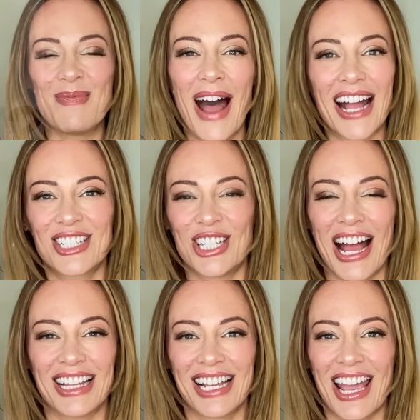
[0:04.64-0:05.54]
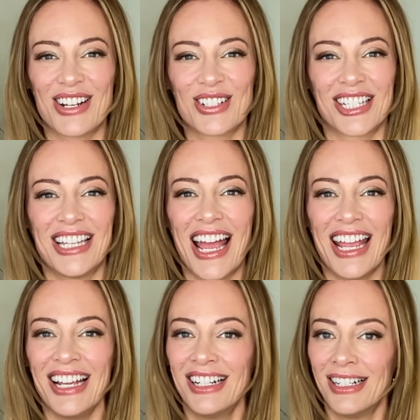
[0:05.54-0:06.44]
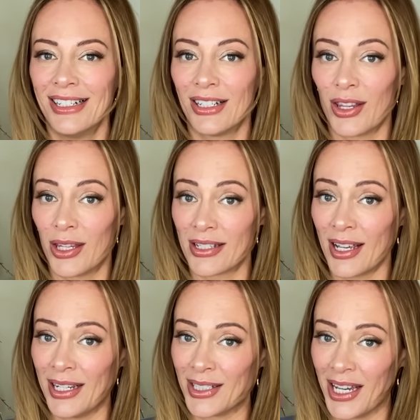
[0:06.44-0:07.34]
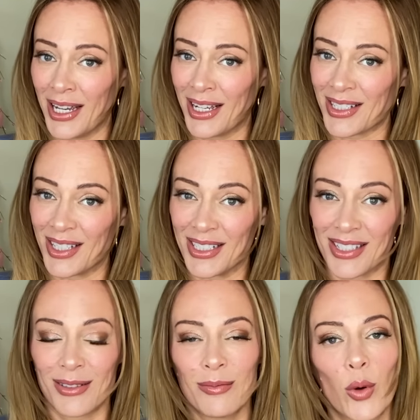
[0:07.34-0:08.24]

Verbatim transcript: back, Shalligators. Today, this ain't Texas,